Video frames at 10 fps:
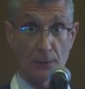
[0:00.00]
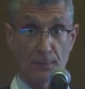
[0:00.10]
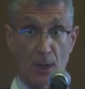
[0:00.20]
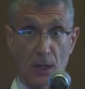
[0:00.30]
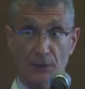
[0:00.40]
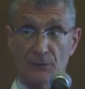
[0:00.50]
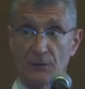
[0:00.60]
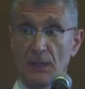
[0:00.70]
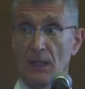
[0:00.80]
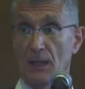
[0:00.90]

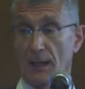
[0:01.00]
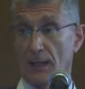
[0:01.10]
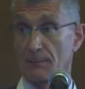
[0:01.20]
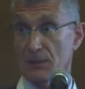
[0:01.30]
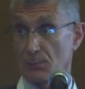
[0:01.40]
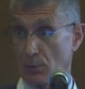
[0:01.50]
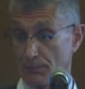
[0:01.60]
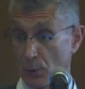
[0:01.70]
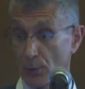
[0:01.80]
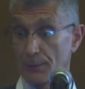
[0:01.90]
box, much more
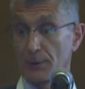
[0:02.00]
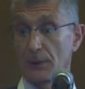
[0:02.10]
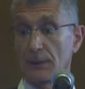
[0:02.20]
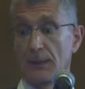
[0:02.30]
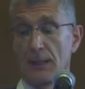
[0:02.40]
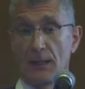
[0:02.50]
portable.